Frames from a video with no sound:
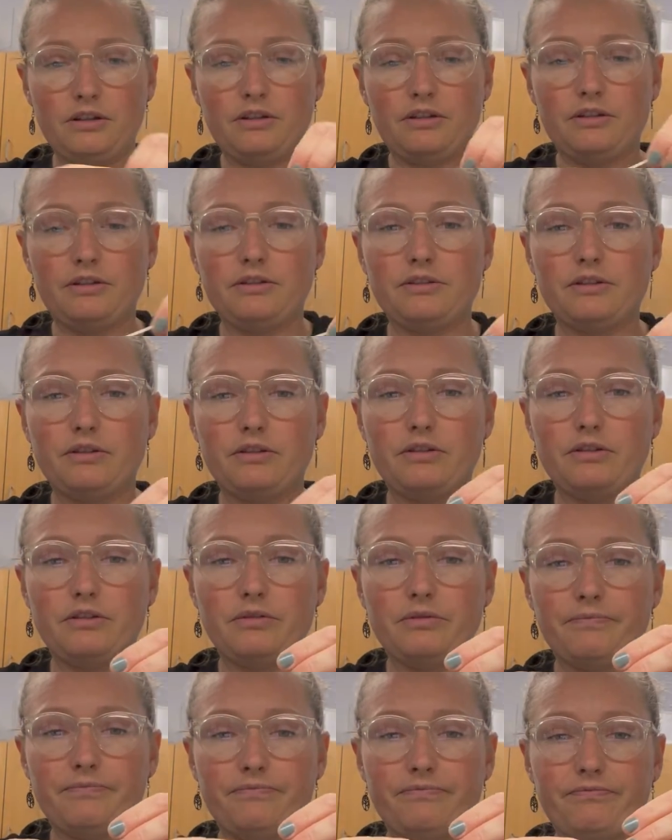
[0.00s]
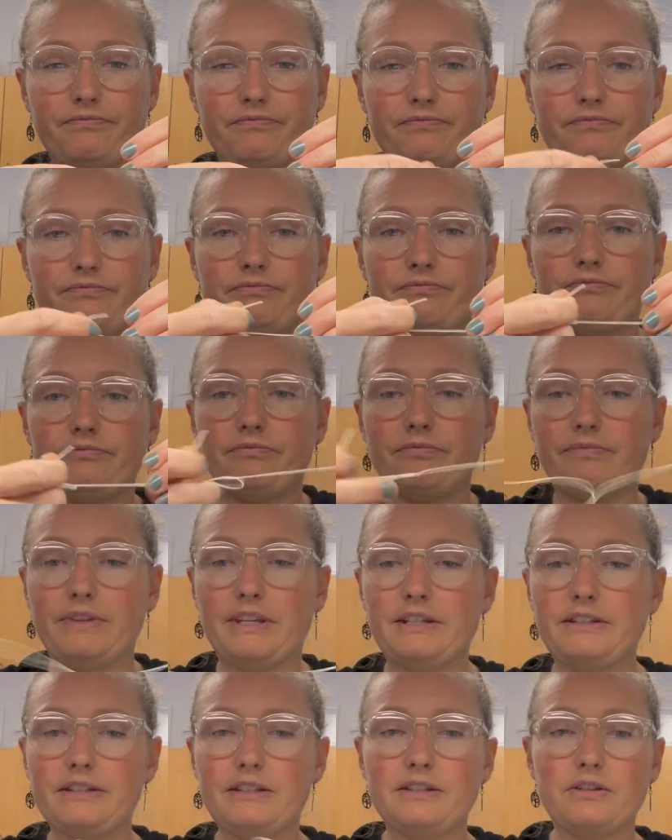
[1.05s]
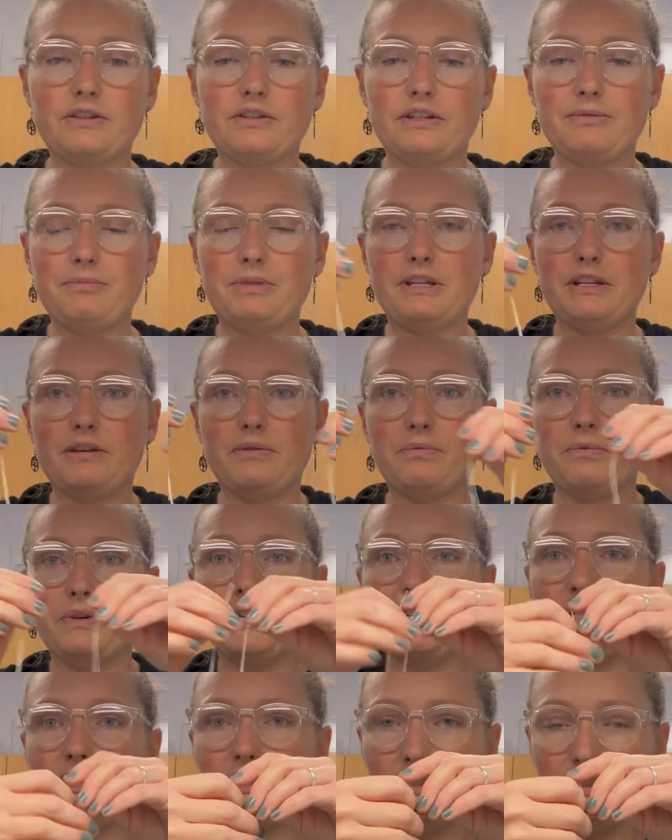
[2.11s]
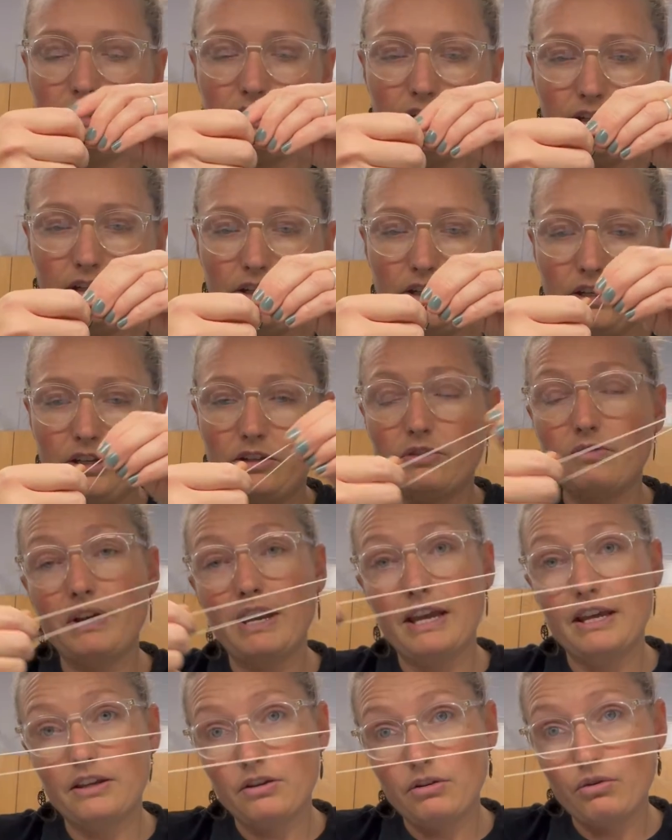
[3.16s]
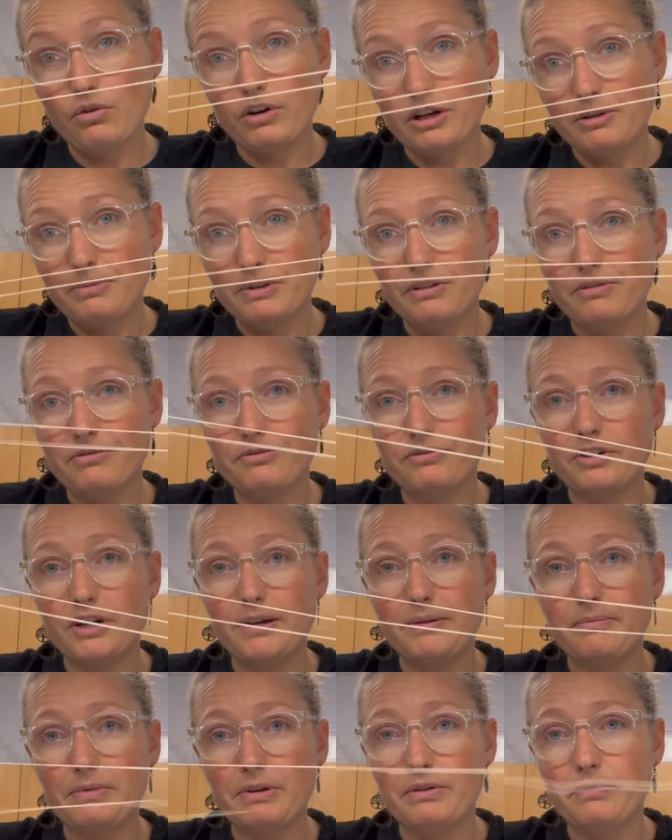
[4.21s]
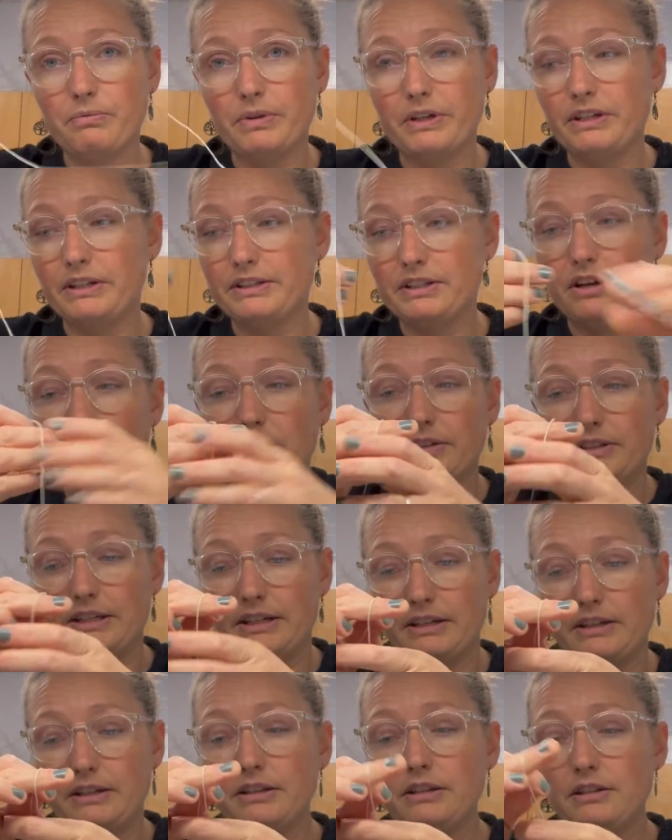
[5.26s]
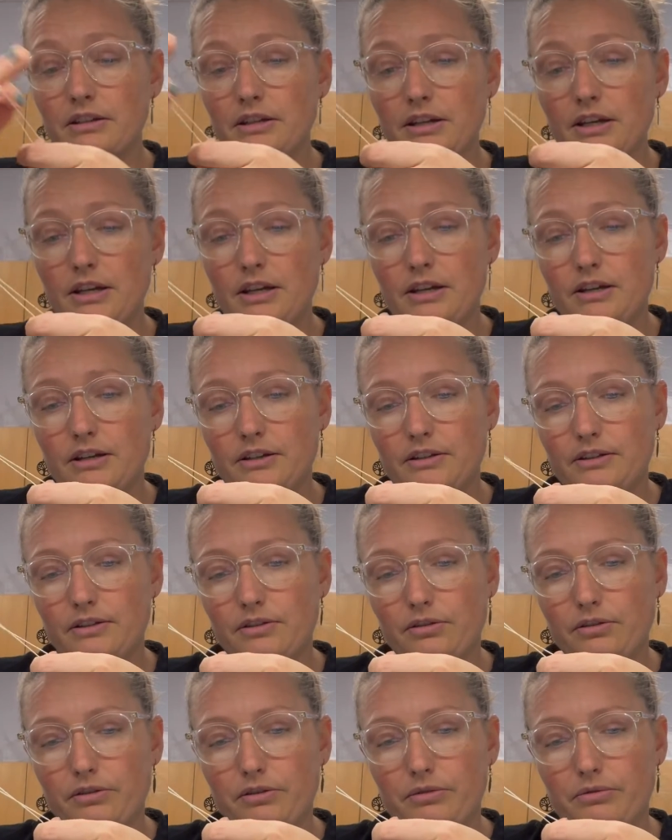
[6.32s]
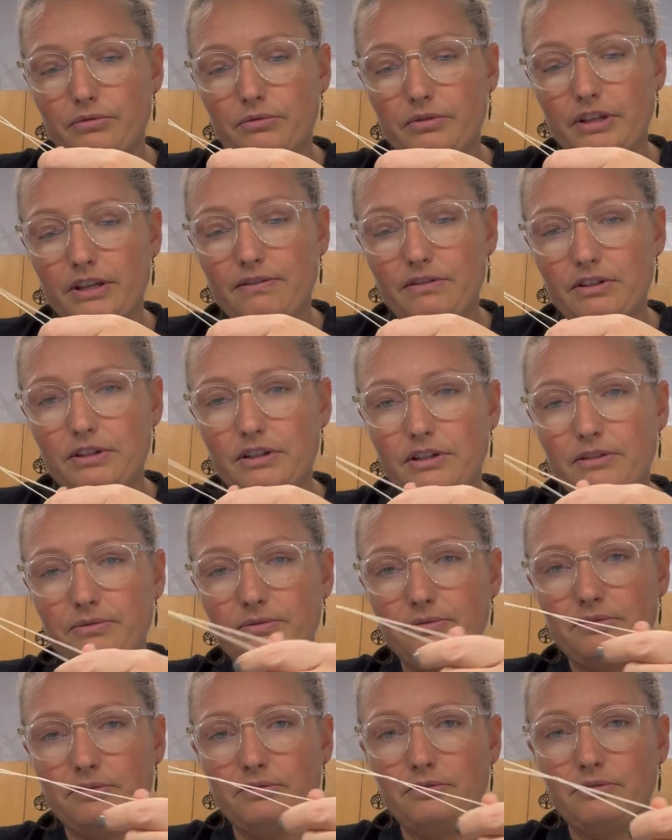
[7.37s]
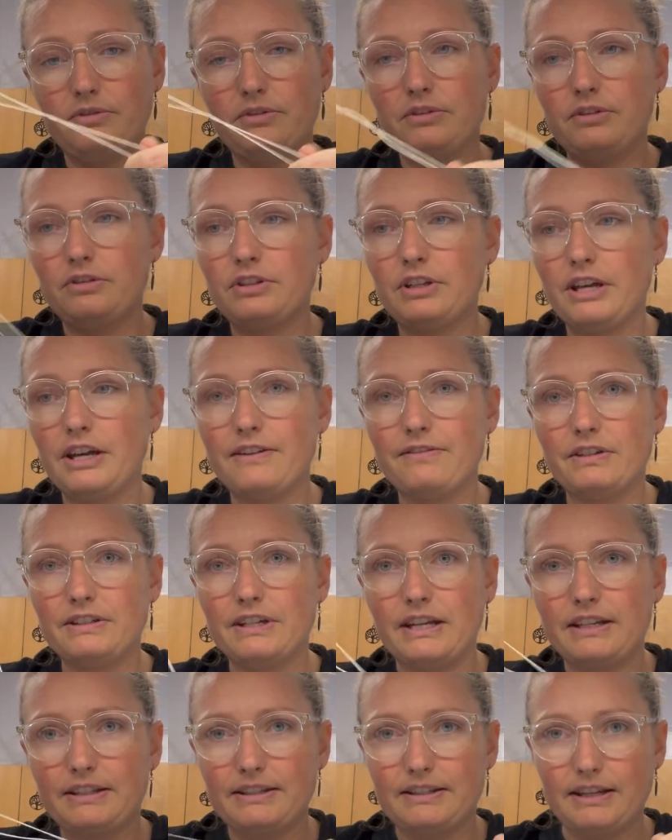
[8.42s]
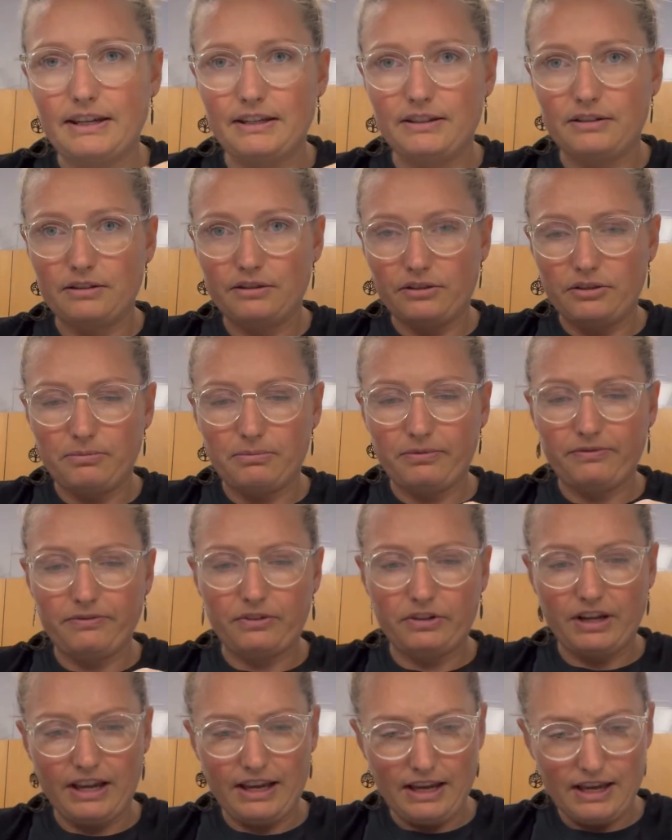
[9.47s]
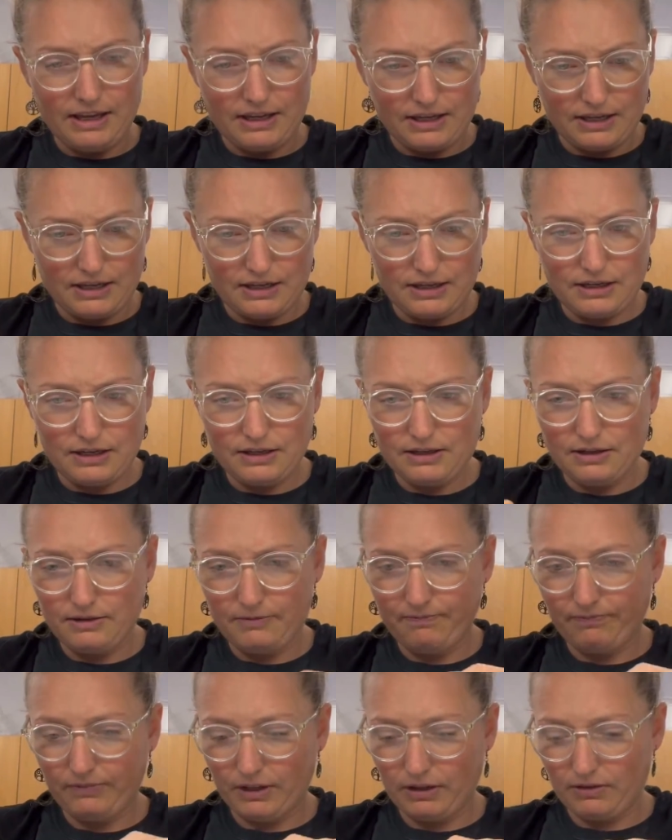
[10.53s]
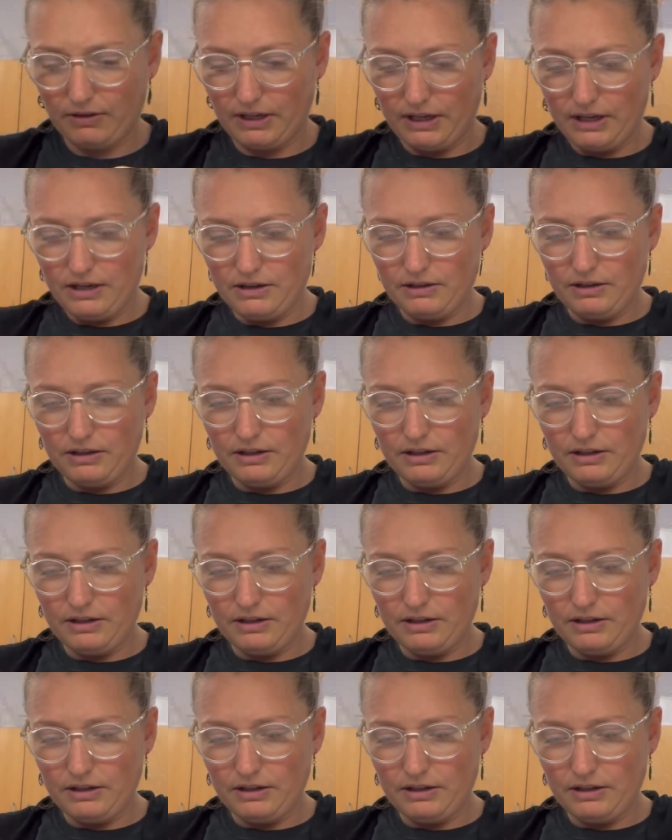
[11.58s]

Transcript: So this is gonna be what you hang your ornament from when it's all done. So leave enough to have a nice size loop for hanging, okay?